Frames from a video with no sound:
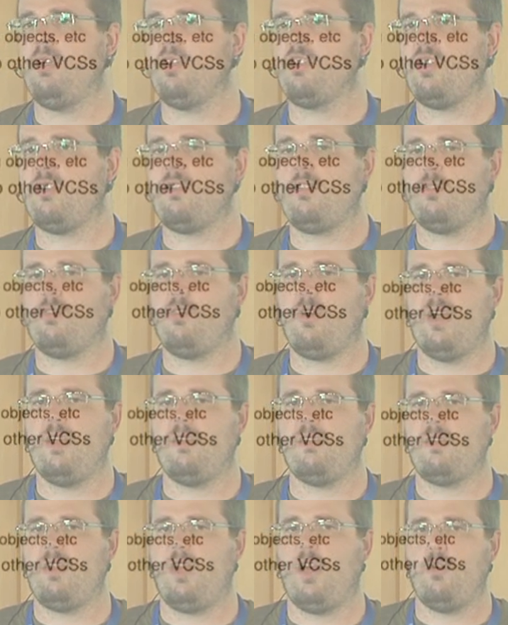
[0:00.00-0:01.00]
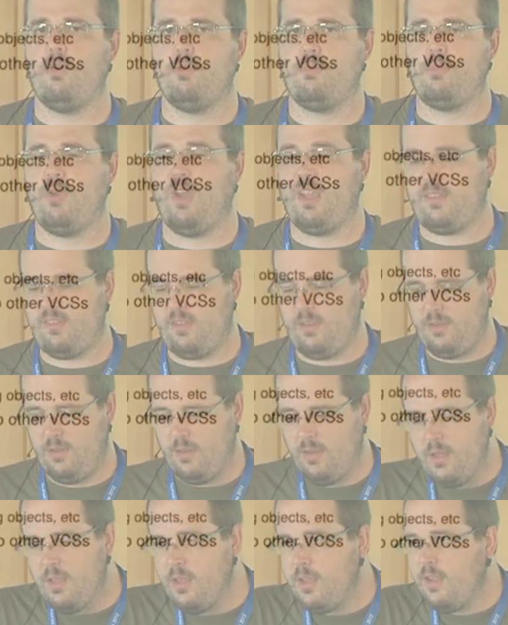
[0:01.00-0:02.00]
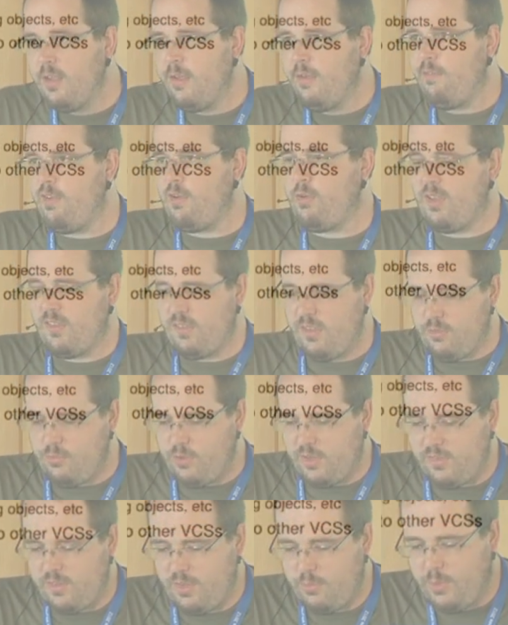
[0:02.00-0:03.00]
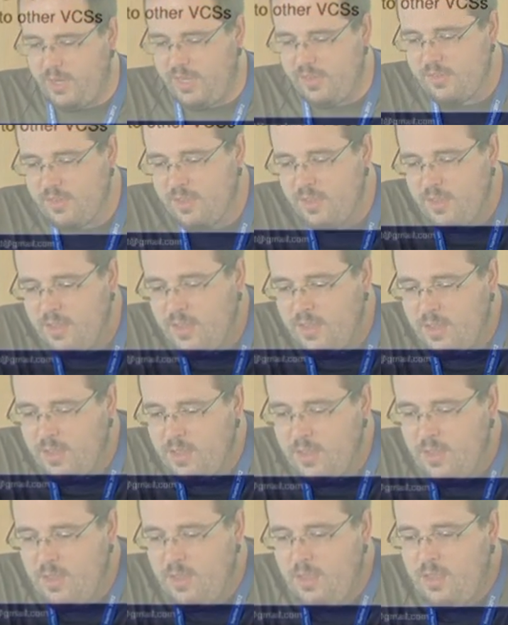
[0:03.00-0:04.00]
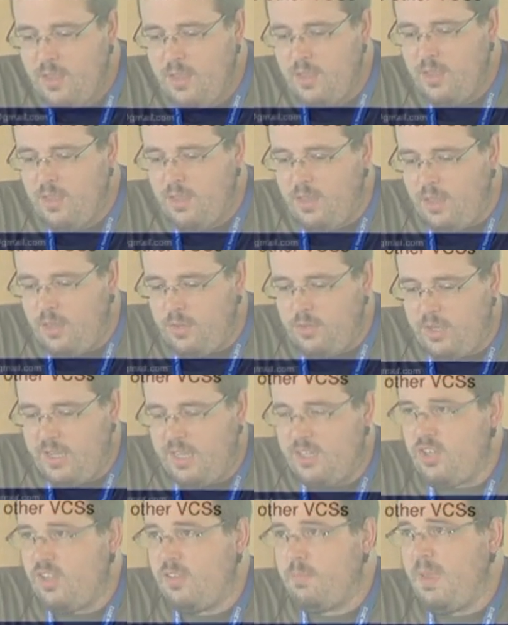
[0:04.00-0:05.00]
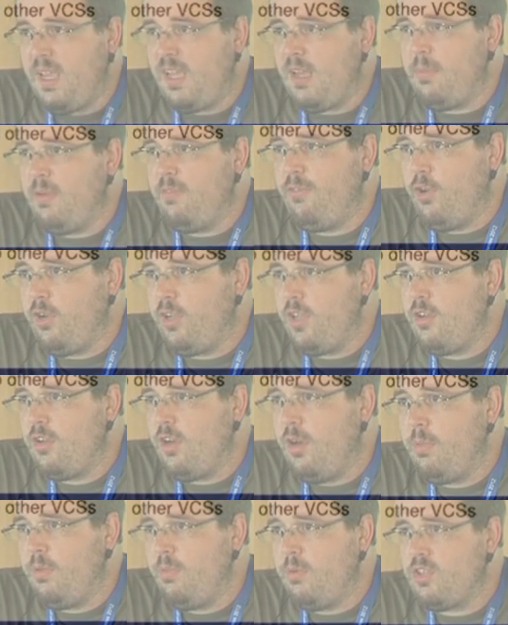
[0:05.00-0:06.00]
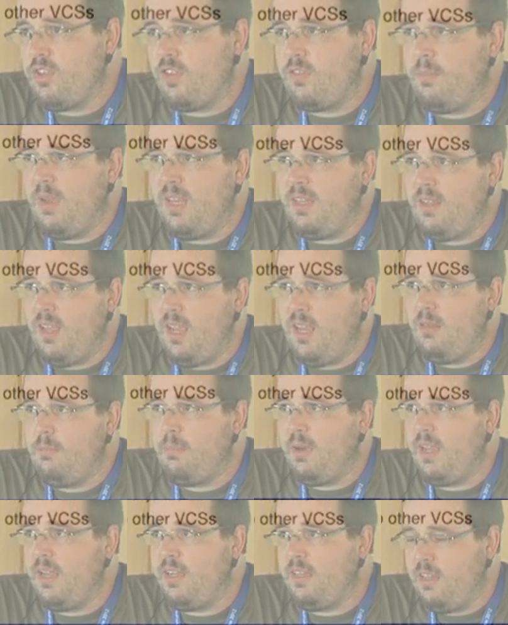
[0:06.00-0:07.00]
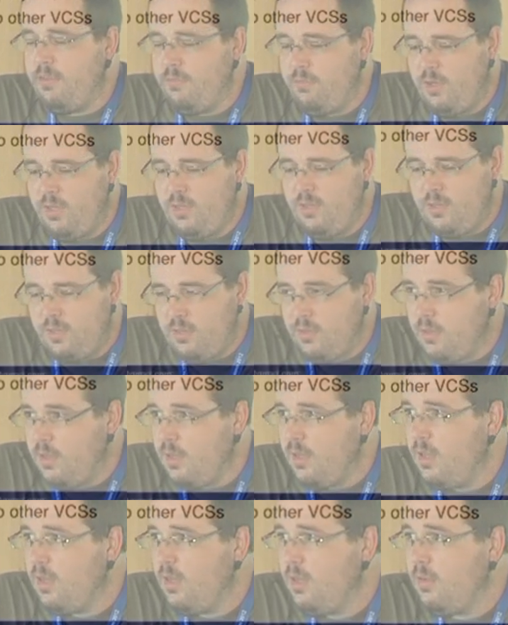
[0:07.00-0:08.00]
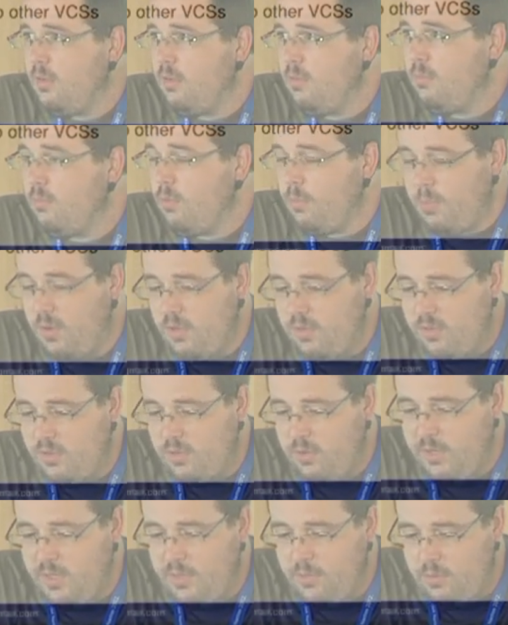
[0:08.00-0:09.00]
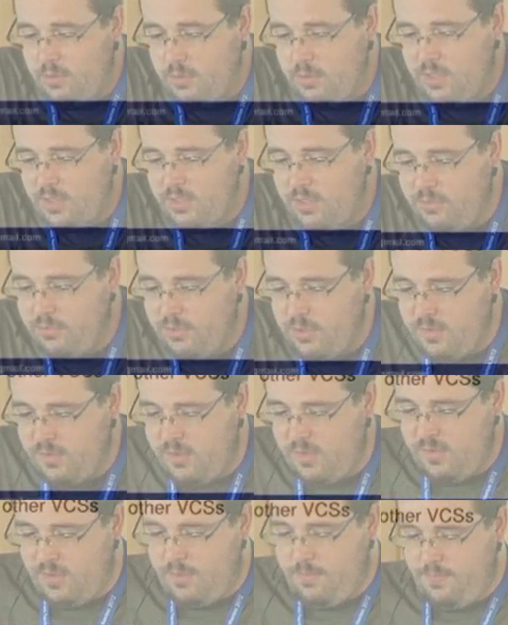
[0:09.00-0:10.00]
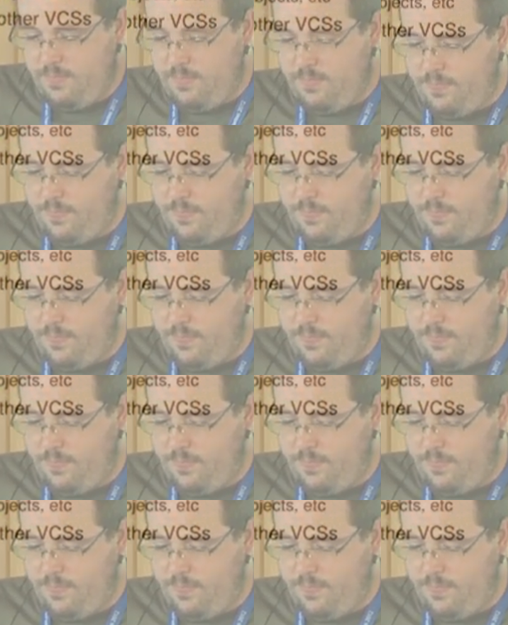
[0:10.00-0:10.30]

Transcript: doing, just to try and see how it breaks in various interesting ways. You can just back up a working copy which is maintained by a different uh, repository or a different system.